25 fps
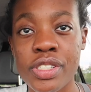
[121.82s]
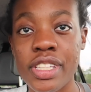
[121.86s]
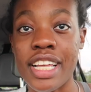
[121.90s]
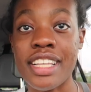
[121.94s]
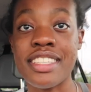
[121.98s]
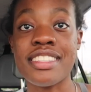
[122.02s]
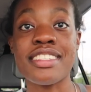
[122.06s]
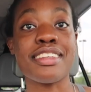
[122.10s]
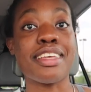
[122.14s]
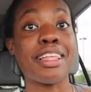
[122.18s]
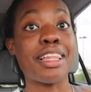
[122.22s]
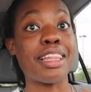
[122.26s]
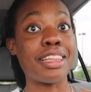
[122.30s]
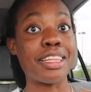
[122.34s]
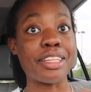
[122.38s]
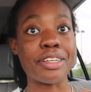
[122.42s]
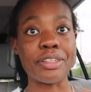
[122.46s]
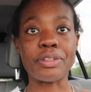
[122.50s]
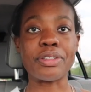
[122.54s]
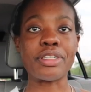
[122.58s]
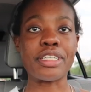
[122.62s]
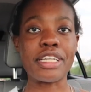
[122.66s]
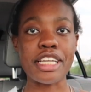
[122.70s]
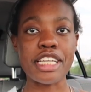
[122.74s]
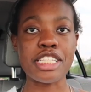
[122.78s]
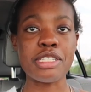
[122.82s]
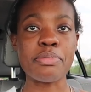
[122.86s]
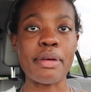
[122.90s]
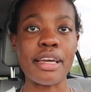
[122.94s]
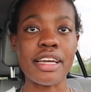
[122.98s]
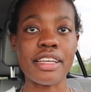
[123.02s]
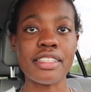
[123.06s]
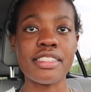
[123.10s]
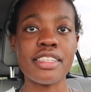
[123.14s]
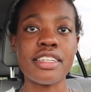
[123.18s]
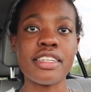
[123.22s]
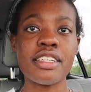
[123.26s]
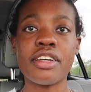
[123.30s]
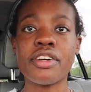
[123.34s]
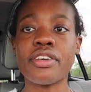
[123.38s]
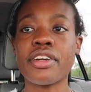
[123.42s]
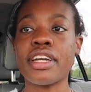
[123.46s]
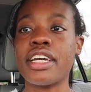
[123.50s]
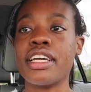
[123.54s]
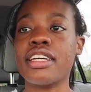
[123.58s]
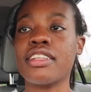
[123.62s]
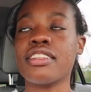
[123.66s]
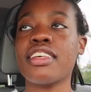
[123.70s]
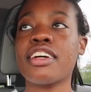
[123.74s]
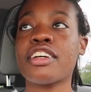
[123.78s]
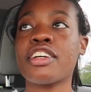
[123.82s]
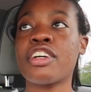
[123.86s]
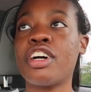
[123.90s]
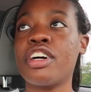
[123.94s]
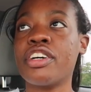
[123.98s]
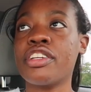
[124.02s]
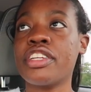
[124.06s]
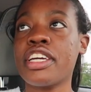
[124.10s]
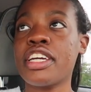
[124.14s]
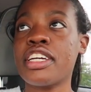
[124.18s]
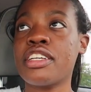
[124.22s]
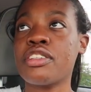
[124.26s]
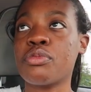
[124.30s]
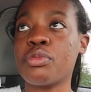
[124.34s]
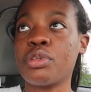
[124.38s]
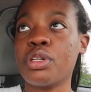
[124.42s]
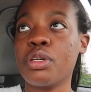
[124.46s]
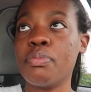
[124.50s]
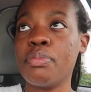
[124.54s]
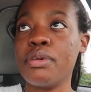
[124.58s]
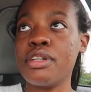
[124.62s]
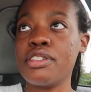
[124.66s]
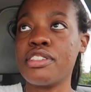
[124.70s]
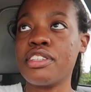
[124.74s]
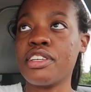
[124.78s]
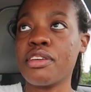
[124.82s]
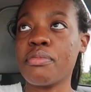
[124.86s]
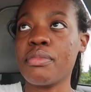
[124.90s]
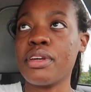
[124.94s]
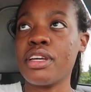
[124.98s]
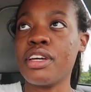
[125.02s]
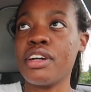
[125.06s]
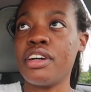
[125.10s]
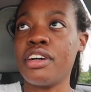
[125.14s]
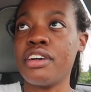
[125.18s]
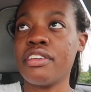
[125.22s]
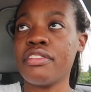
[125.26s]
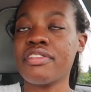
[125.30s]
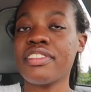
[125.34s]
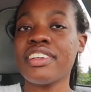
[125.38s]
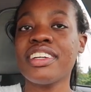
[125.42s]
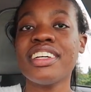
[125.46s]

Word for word: that's literally expected. Okay, that Kanye is really pissing me off.